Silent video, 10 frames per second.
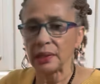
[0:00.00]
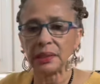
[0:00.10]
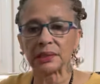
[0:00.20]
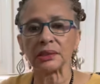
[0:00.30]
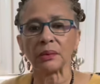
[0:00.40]

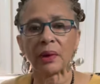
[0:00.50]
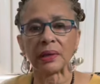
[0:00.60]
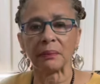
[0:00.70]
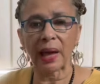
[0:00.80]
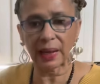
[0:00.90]
This is the way
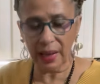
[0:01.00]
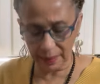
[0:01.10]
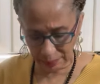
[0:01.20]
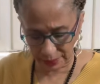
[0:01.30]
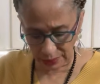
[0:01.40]
the
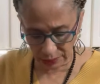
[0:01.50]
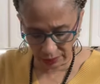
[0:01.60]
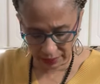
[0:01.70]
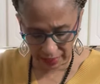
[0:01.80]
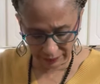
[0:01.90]
black-eyed peas
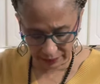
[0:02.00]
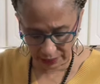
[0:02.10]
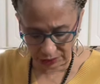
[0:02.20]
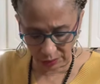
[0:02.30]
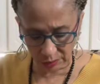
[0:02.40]
look after they
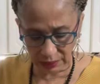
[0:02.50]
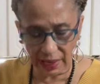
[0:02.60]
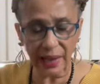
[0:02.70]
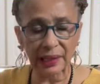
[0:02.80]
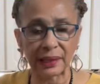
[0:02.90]
soaked, and
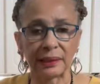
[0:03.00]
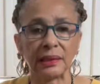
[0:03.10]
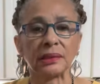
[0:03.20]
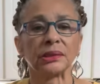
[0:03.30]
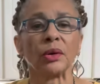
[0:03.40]
I let
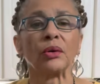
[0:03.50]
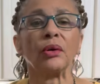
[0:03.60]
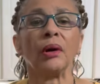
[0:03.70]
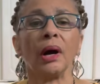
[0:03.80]
these soak